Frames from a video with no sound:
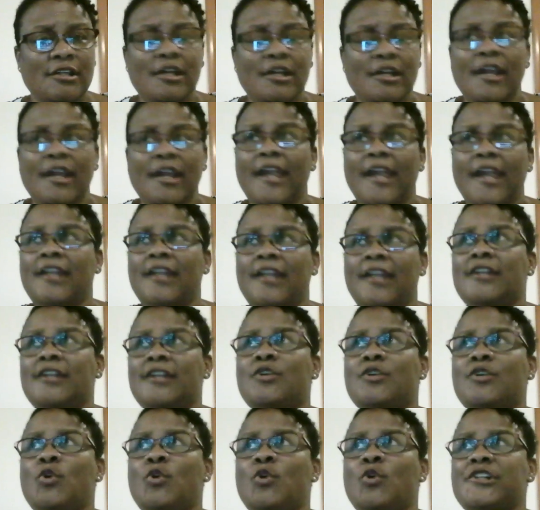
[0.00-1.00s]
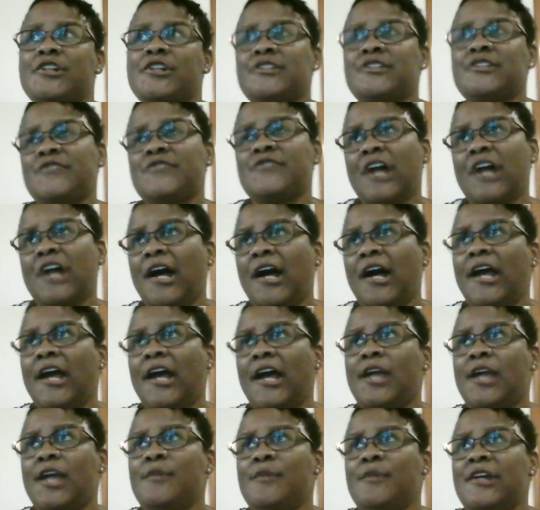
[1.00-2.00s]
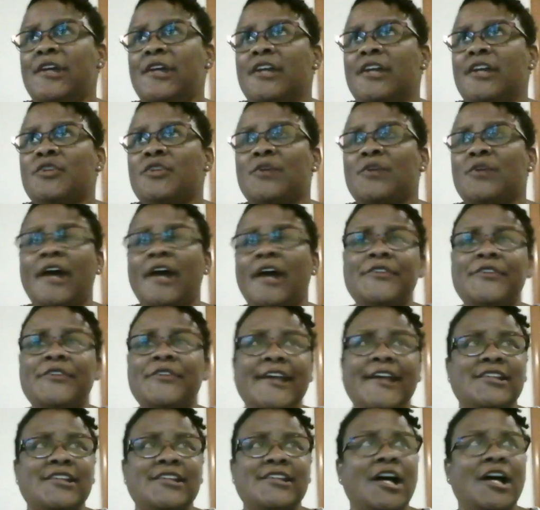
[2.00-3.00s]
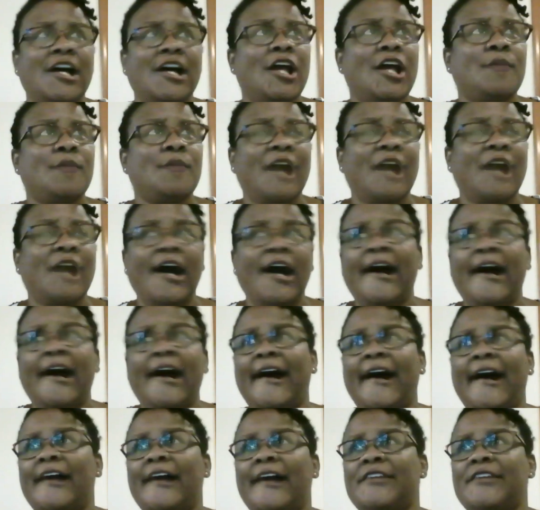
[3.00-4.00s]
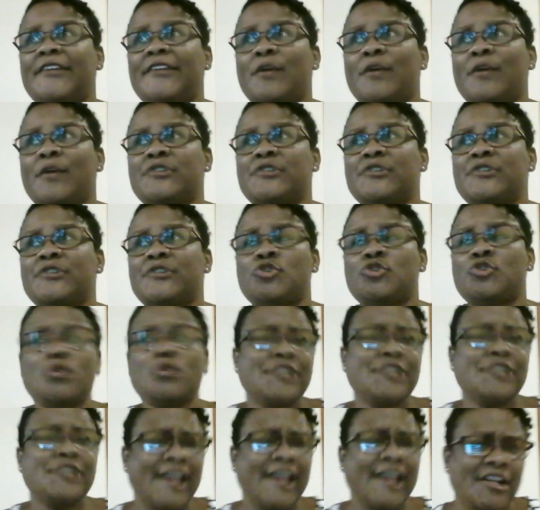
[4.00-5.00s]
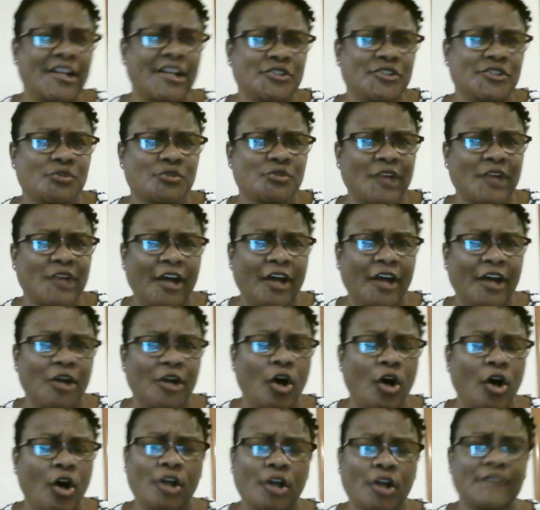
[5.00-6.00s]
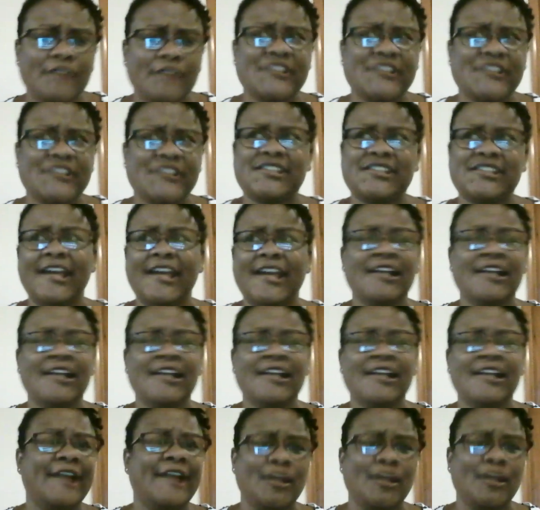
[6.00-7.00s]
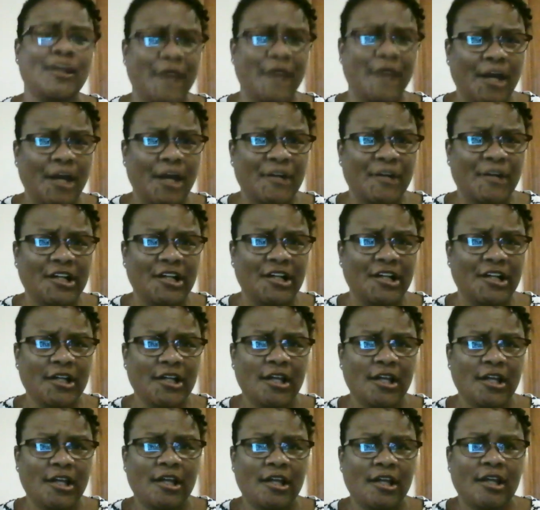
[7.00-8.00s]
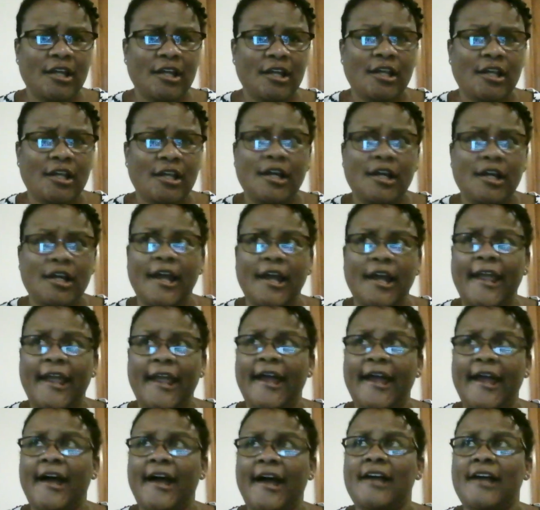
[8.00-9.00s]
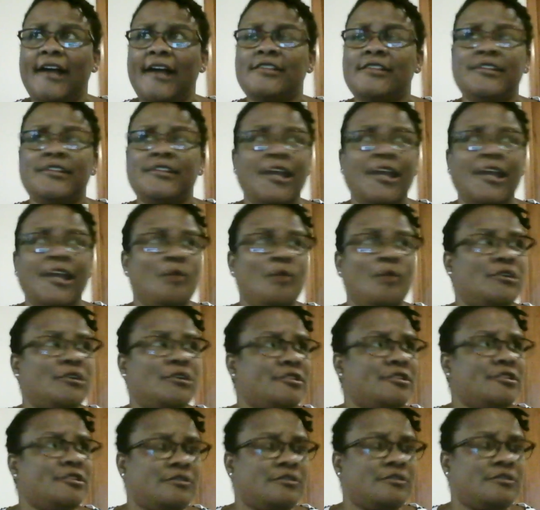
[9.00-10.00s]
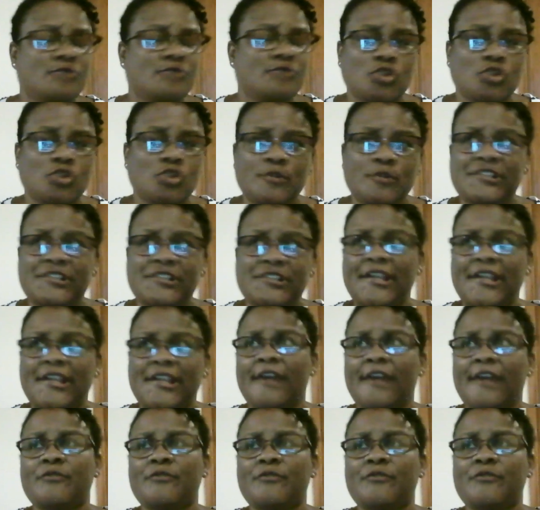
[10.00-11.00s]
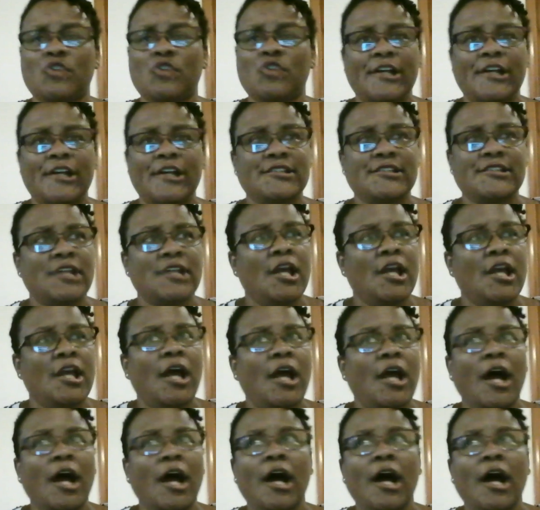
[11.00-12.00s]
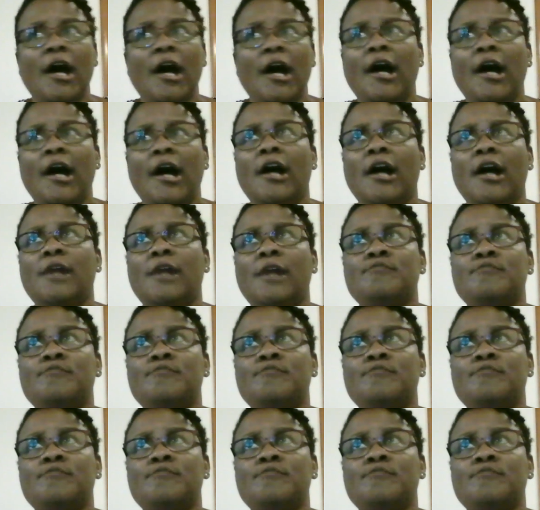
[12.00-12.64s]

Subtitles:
And in the course of time, throughout that time, there was tornadoes throughout all of the state of Alabama. And the school was there for us. I